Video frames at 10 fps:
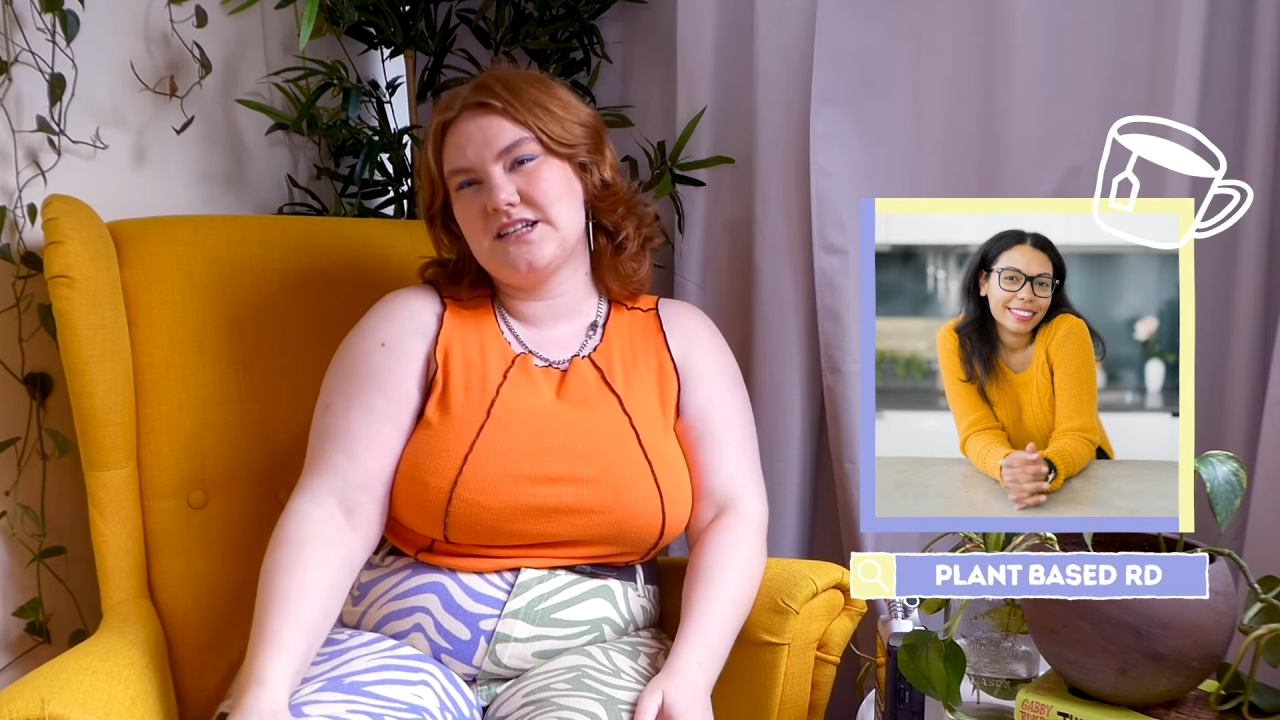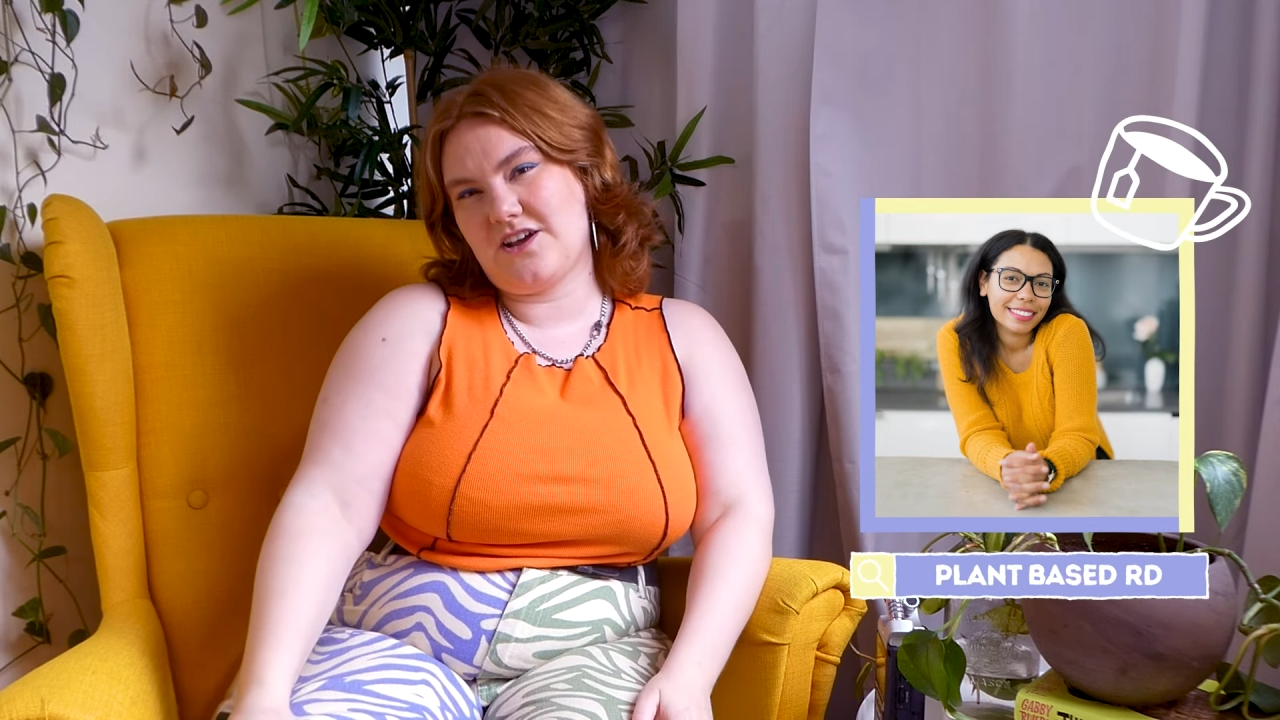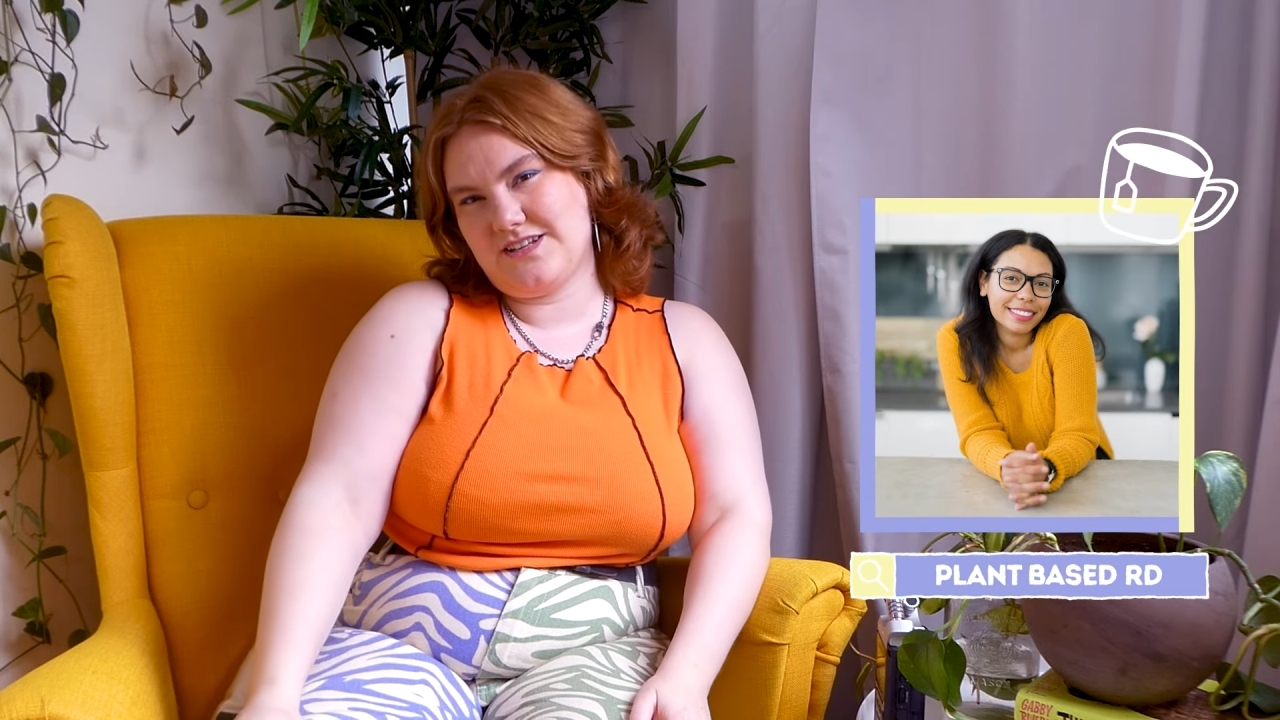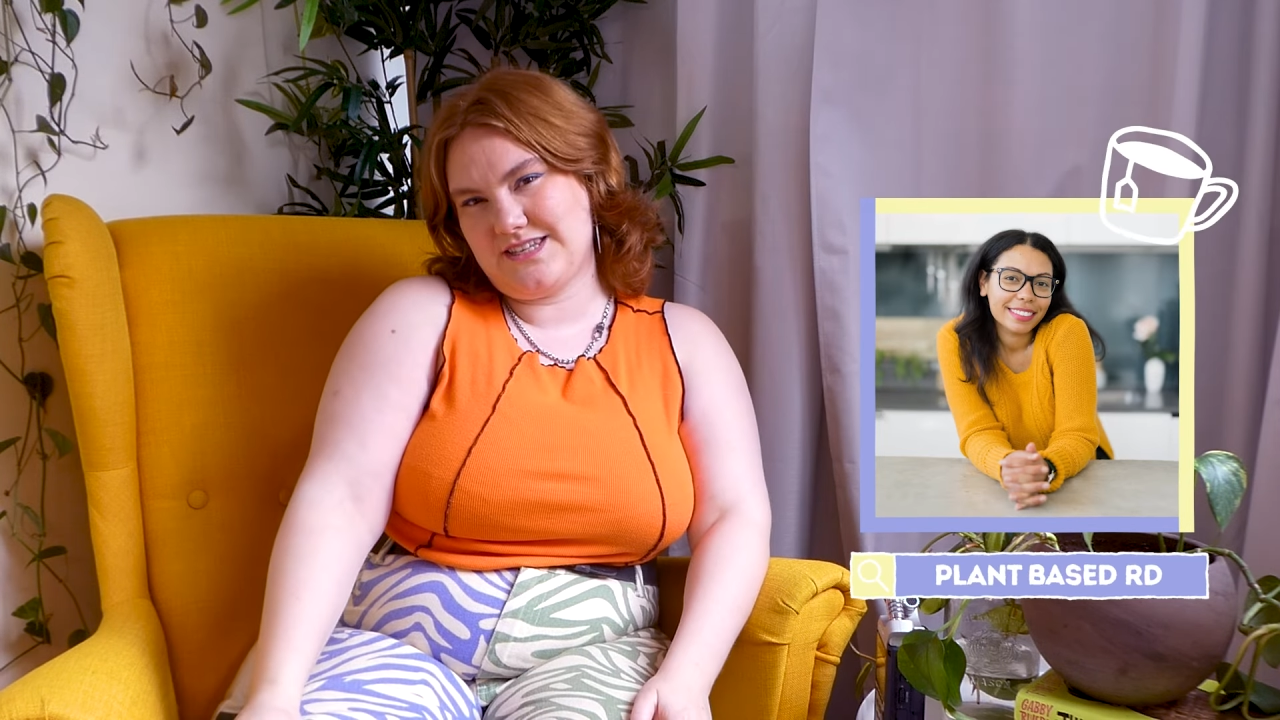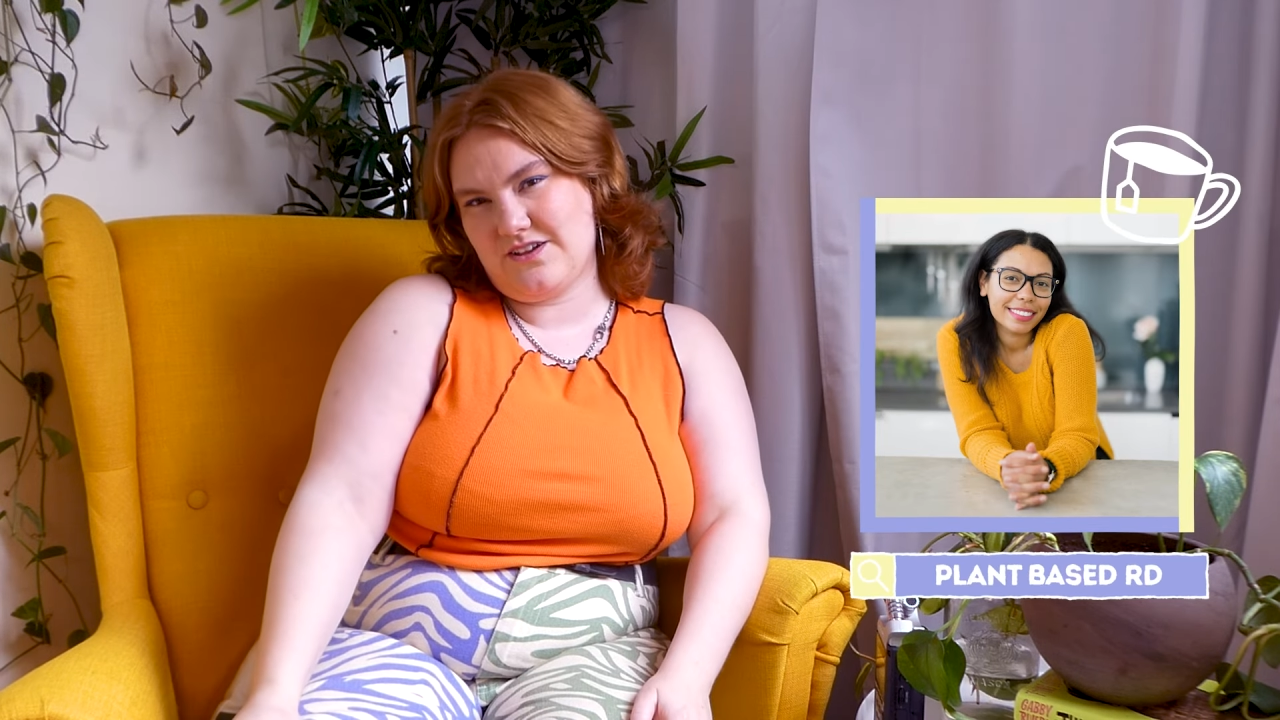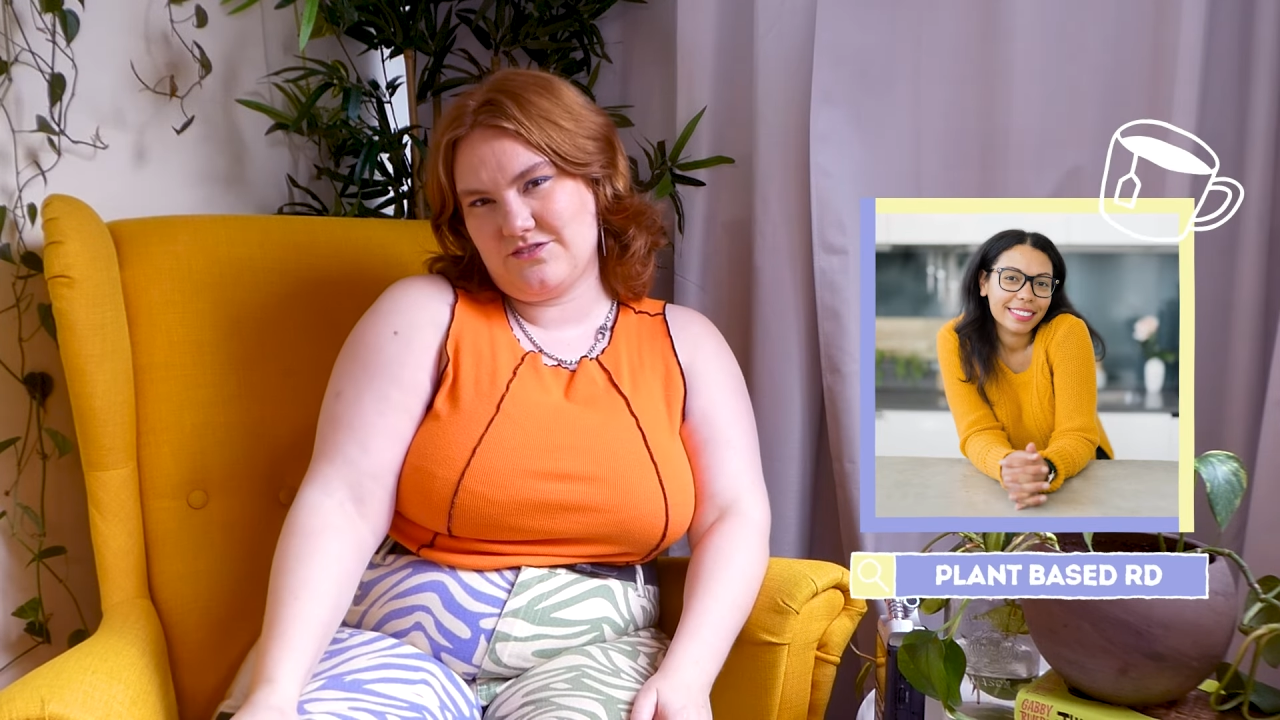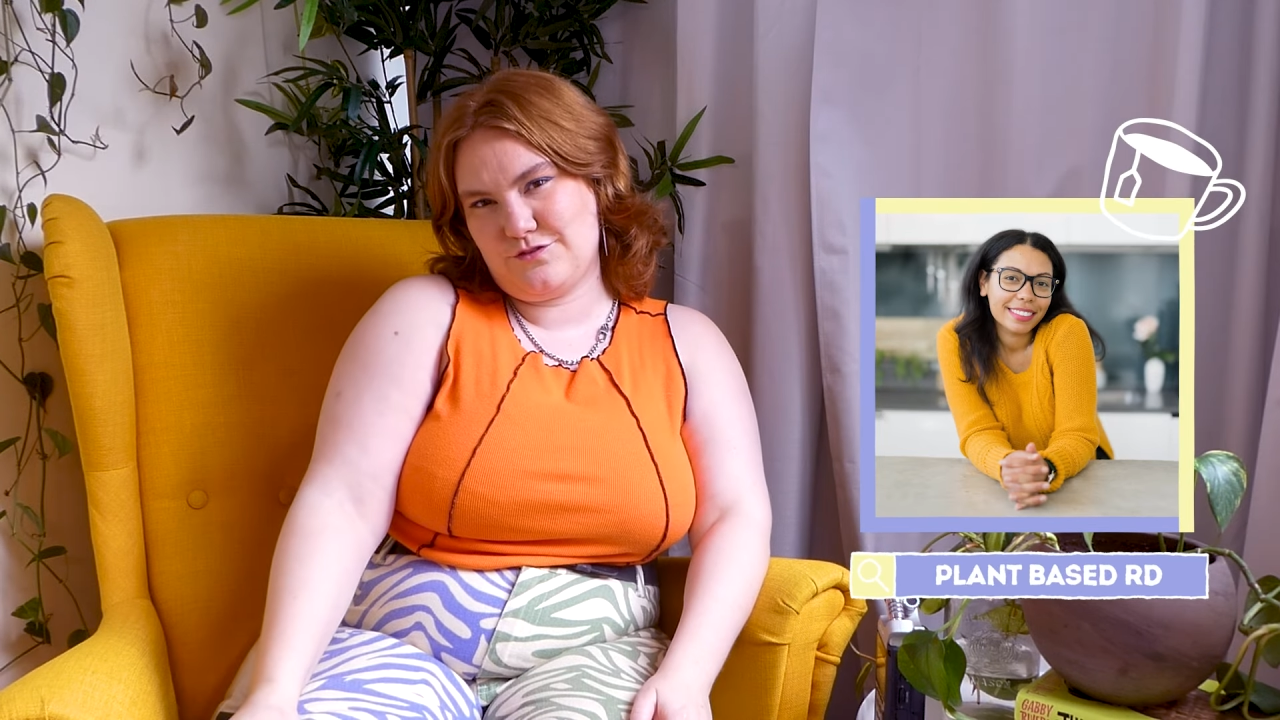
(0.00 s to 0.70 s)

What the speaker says: not sound